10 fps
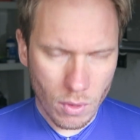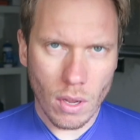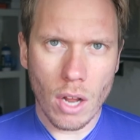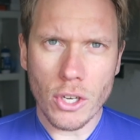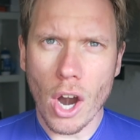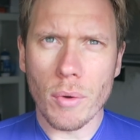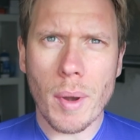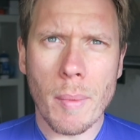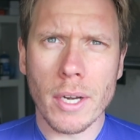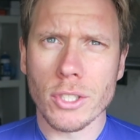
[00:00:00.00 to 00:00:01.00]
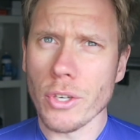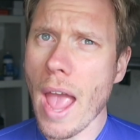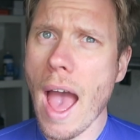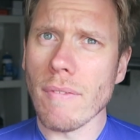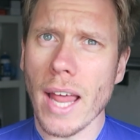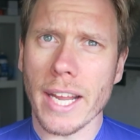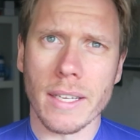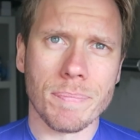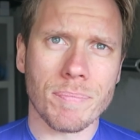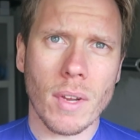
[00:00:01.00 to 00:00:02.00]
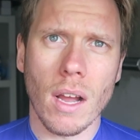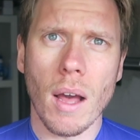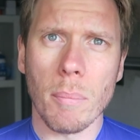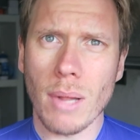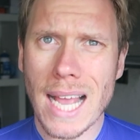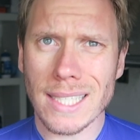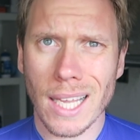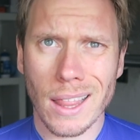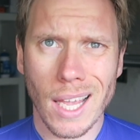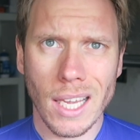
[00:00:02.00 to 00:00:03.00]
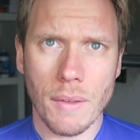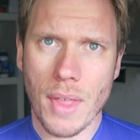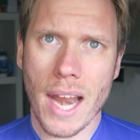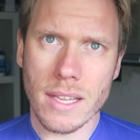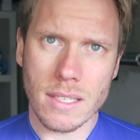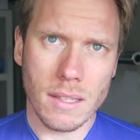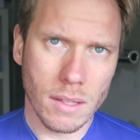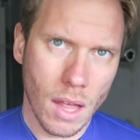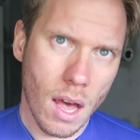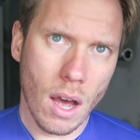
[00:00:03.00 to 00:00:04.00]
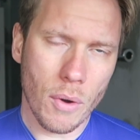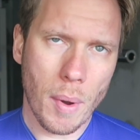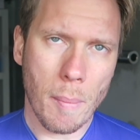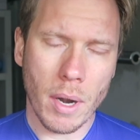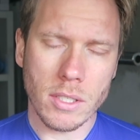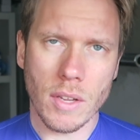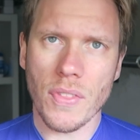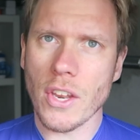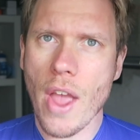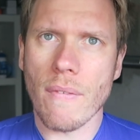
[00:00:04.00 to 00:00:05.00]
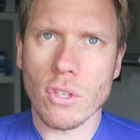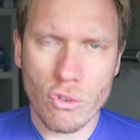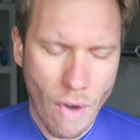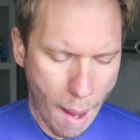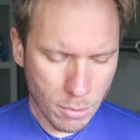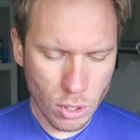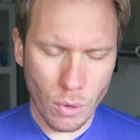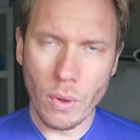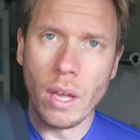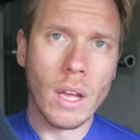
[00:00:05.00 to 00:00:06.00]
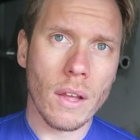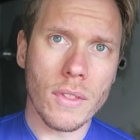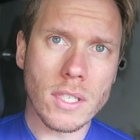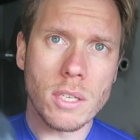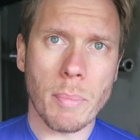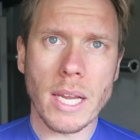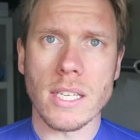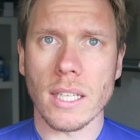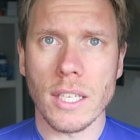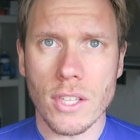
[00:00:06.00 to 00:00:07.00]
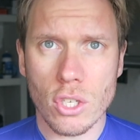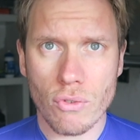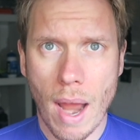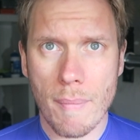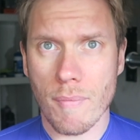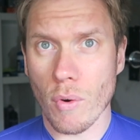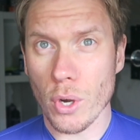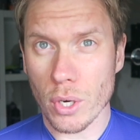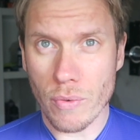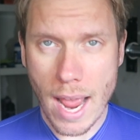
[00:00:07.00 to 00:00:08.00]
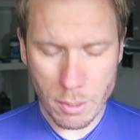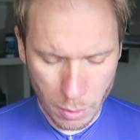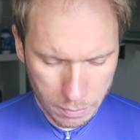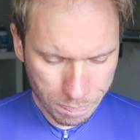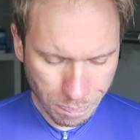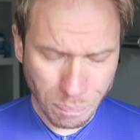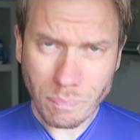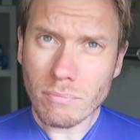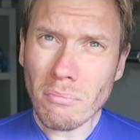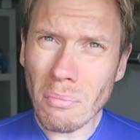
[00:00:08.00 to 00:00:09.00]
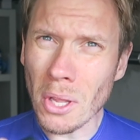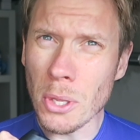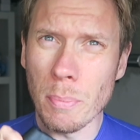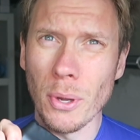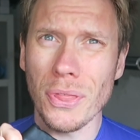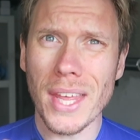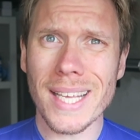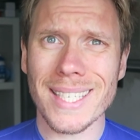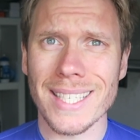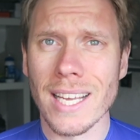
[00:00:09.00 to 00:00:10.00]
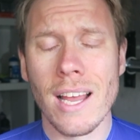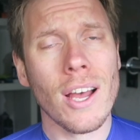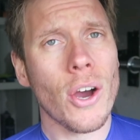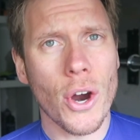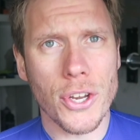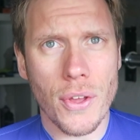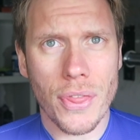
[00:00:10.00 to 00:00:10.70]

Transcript: on your heart rate monitor, you have like a plastic thingy that is the heart rate monitor, and then you have the strap. So this is basically the strap for your Graspor. You put this on your